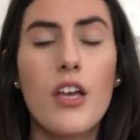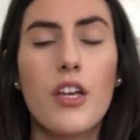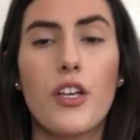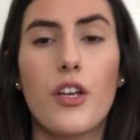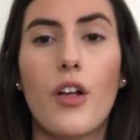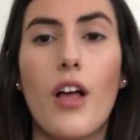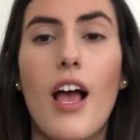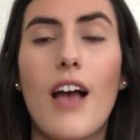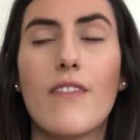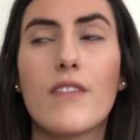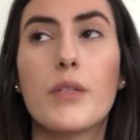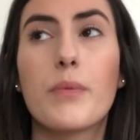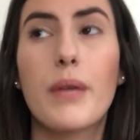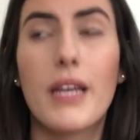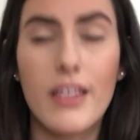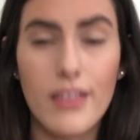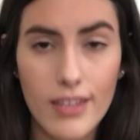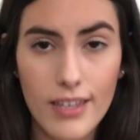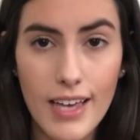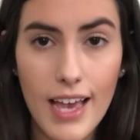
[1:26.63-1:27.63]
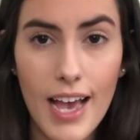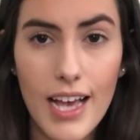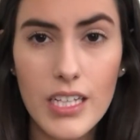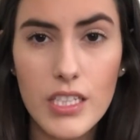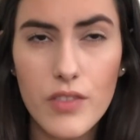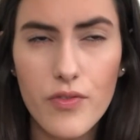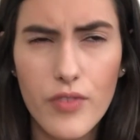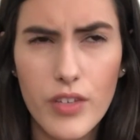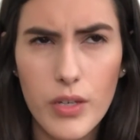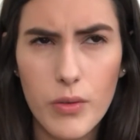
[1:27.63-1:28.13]
You'll have to pay the
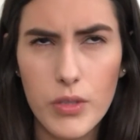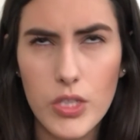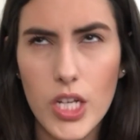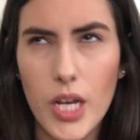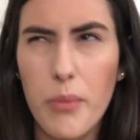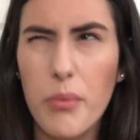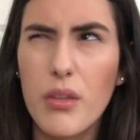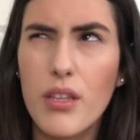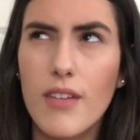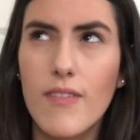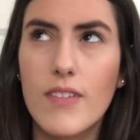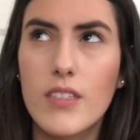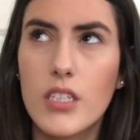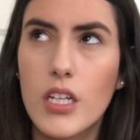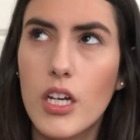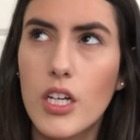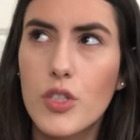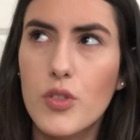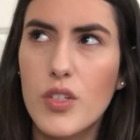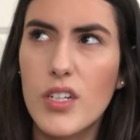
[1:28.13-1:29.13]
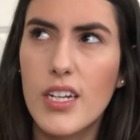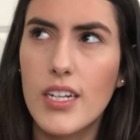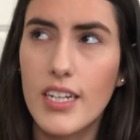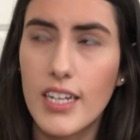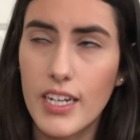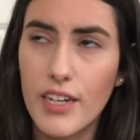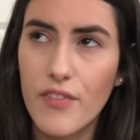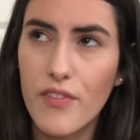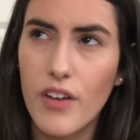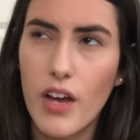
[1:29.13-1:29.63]
CAS fee, which I believe is
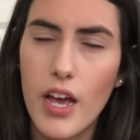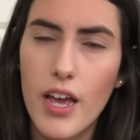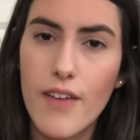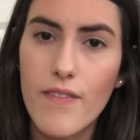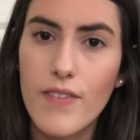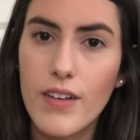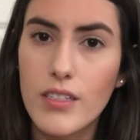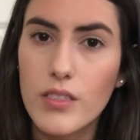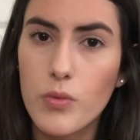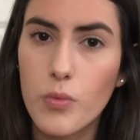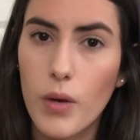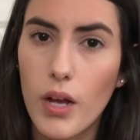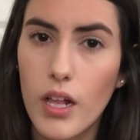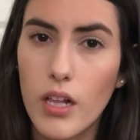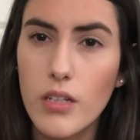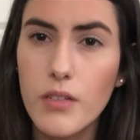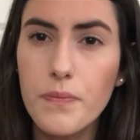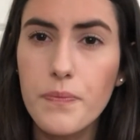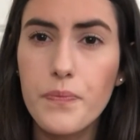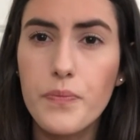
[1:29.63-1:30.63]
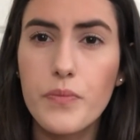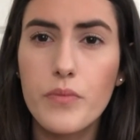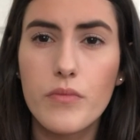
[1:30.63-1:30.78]
$185 as well.